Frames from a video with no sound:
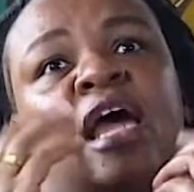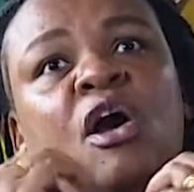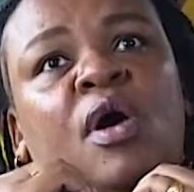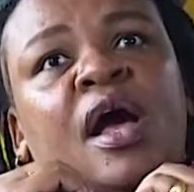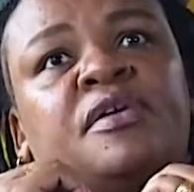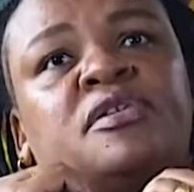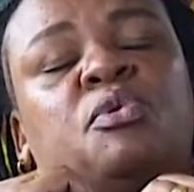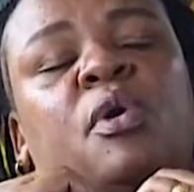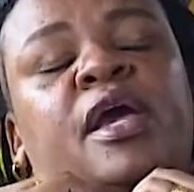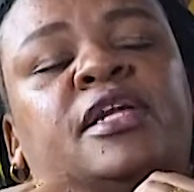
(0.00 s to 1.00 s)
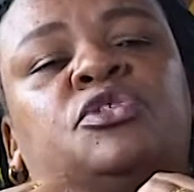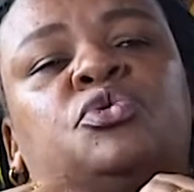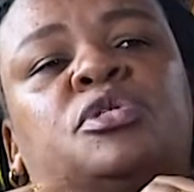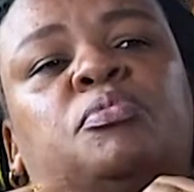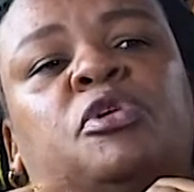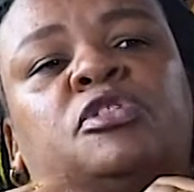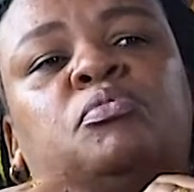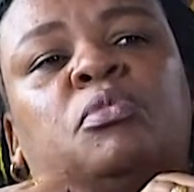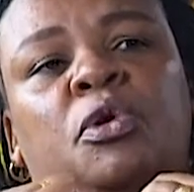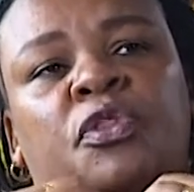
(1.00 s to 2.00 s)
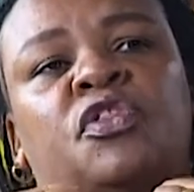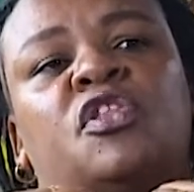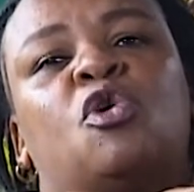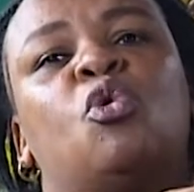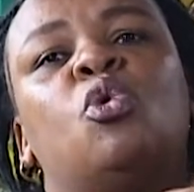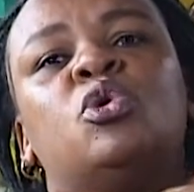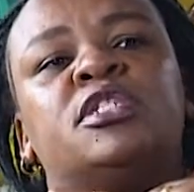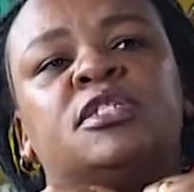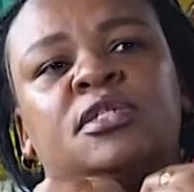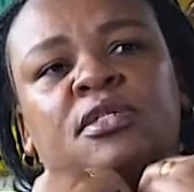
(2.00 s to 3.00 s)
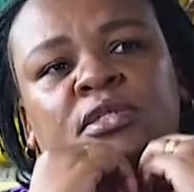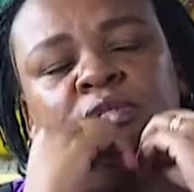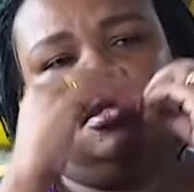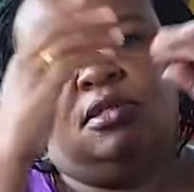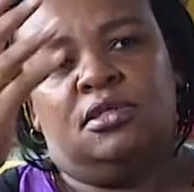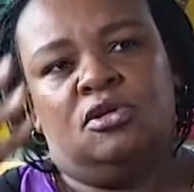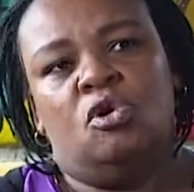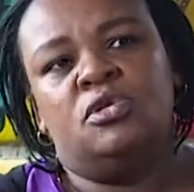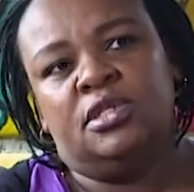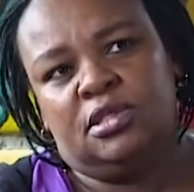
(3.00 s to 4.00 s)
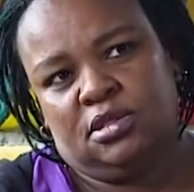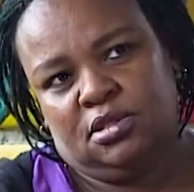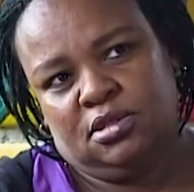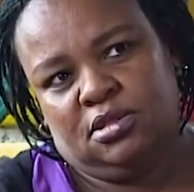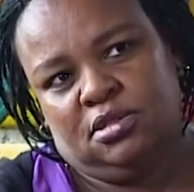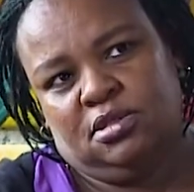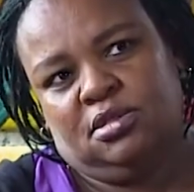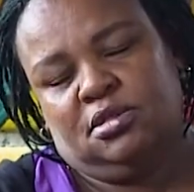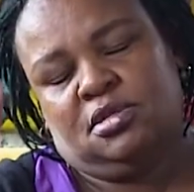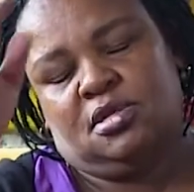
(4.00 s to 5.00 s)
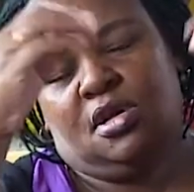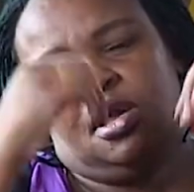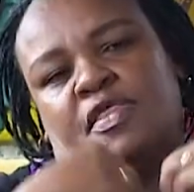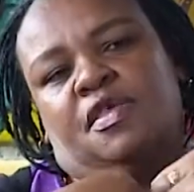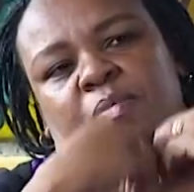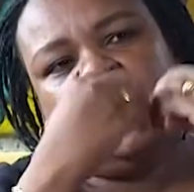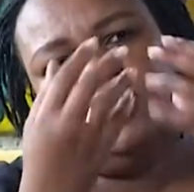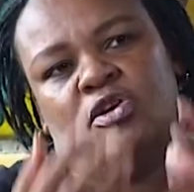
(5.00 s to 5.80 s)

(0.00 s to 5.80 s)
now are required to report both the good loans and the bad